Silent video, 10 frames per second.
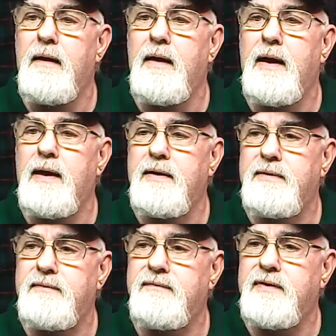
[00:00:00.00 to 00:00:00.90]
I had a
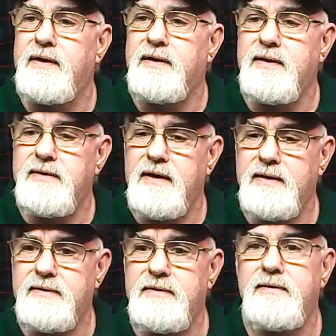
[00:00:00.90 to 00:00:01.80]
thing I could
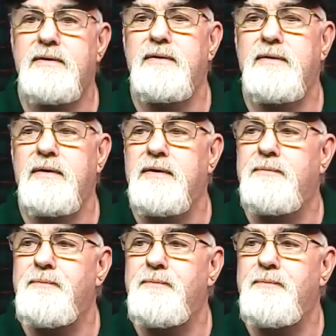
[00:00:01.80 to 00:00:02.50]
actually talk on.